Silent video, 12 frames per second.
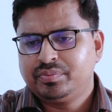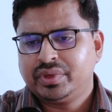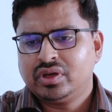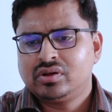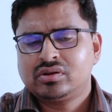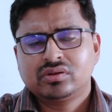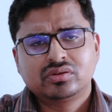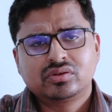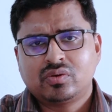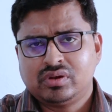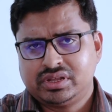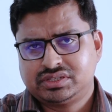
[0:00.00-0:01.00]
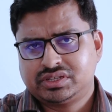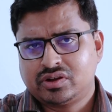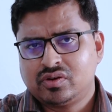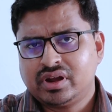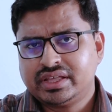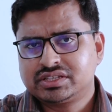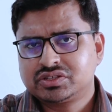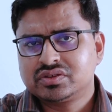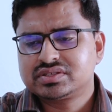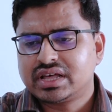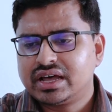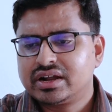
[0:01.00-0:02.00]
Pure cholesterol
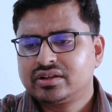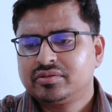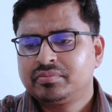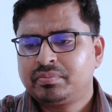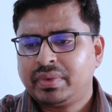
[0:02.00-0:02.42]
stones are